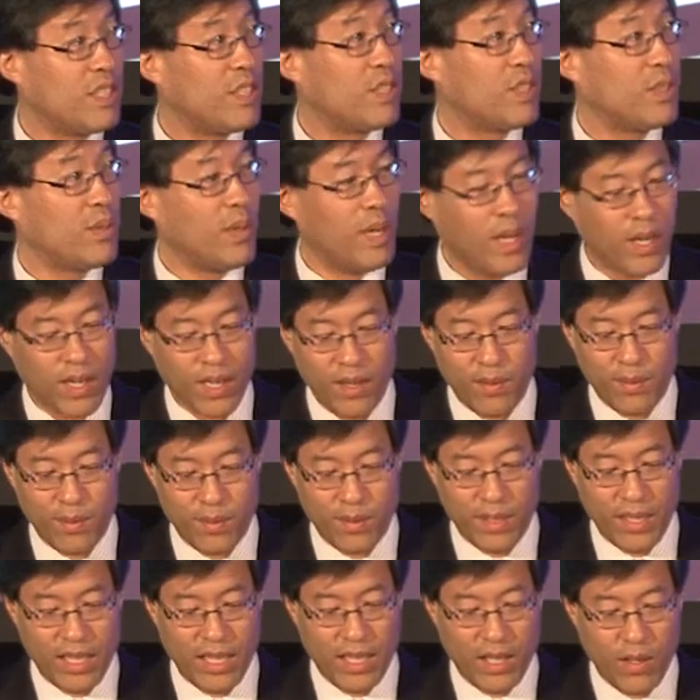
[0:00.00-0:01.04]
To
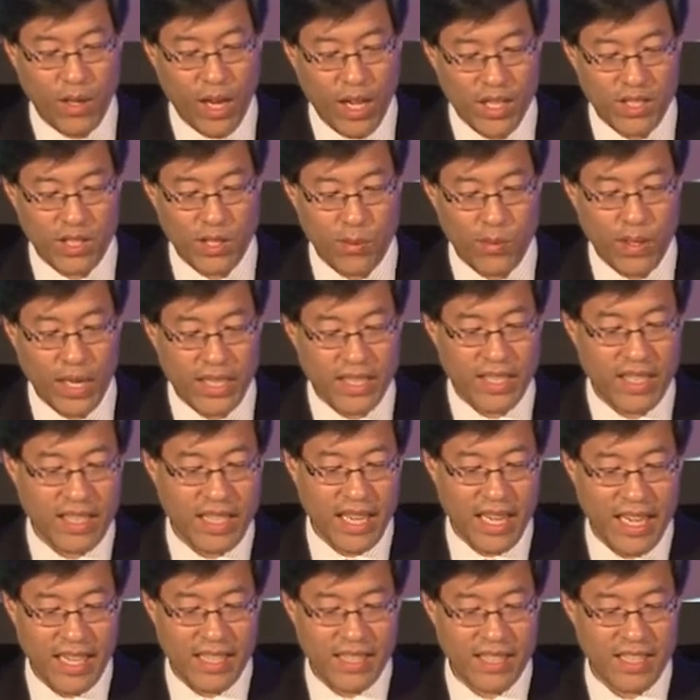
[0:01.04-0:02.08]
also
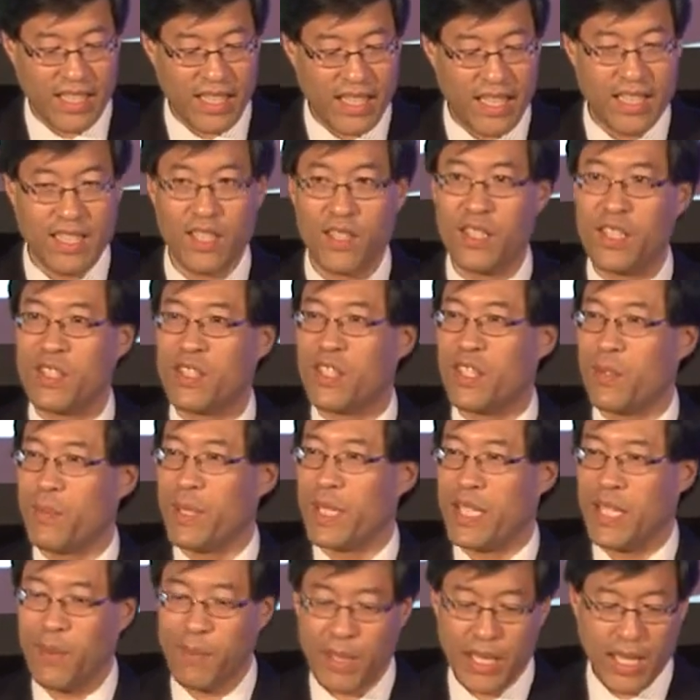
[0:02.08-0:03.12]
recognize, I know he's going to
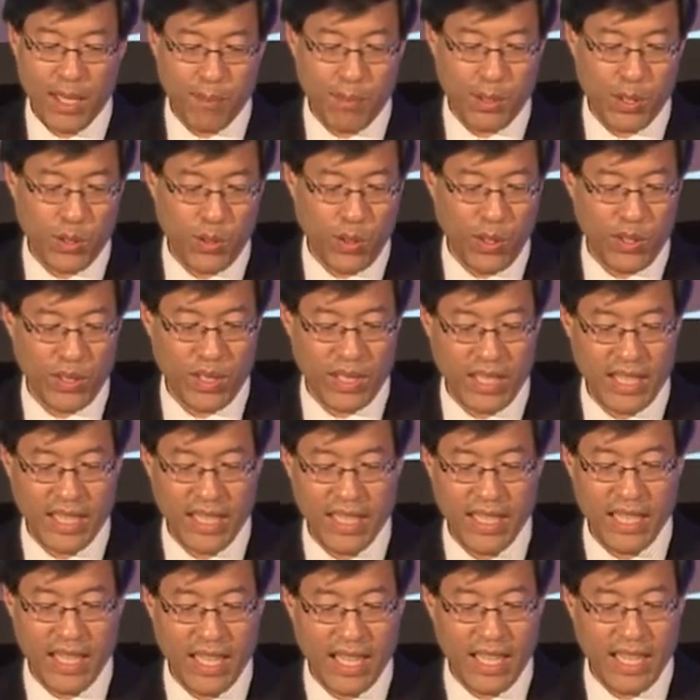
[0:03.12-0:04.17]
be coming up
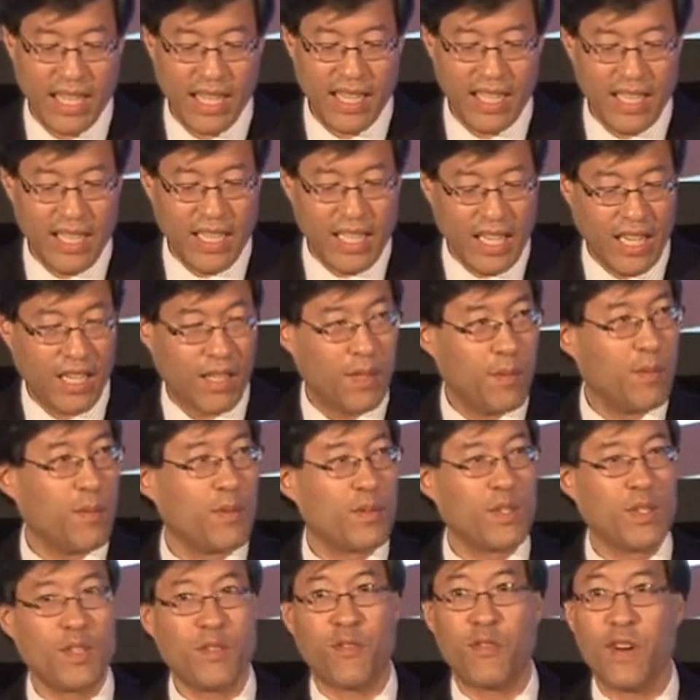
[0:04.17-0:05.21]
shortly, a
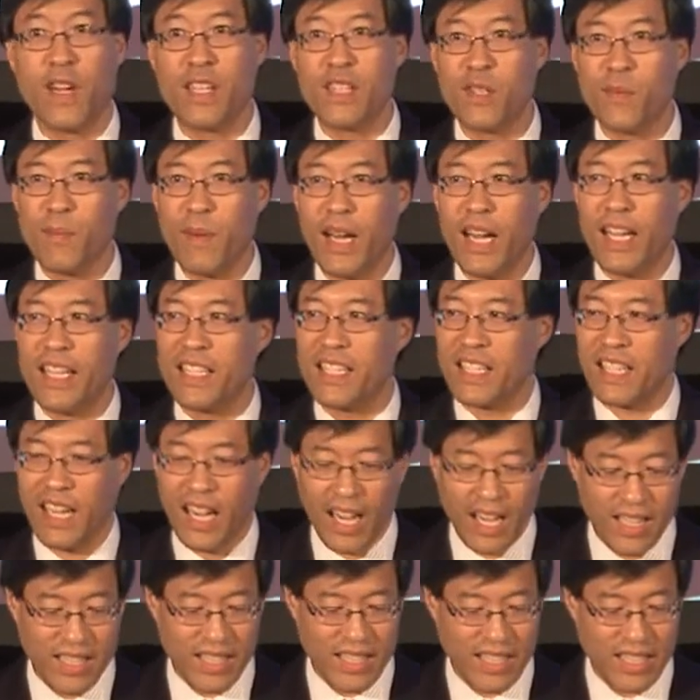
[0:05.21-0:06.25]
good friend of mine and
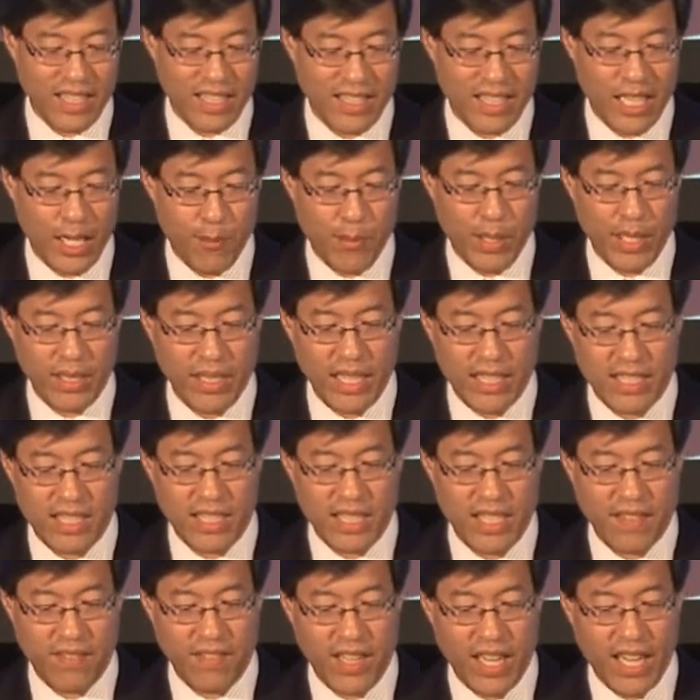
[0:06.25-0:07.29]
colleague on the APA
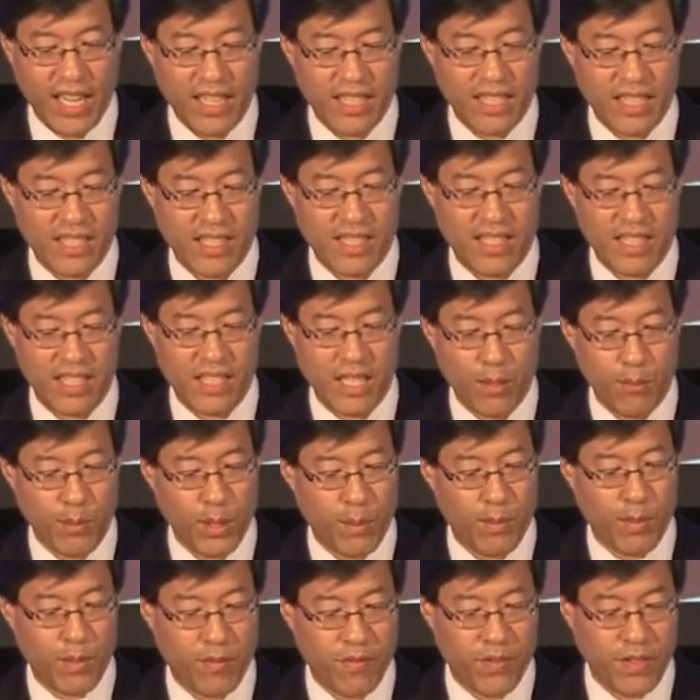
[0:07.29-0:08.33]
Legislative Caucus,
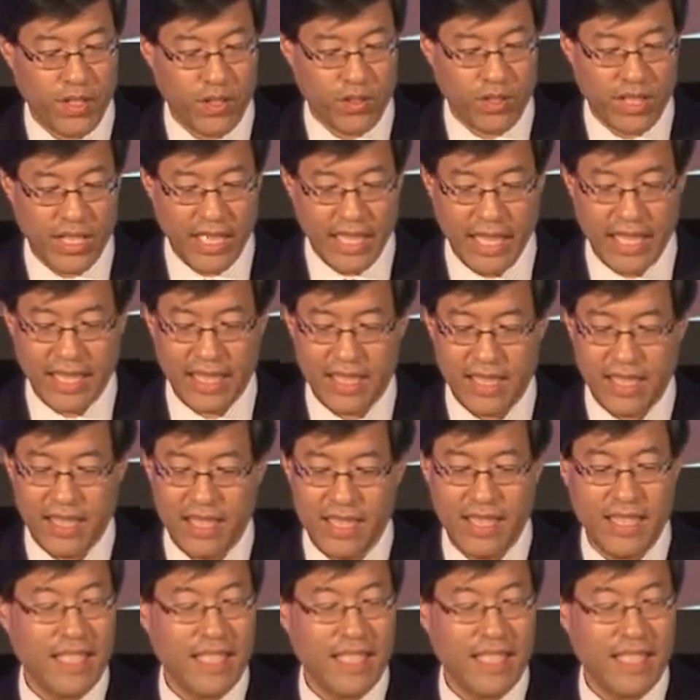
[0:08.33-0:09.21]
Assemblymember Phil Ting.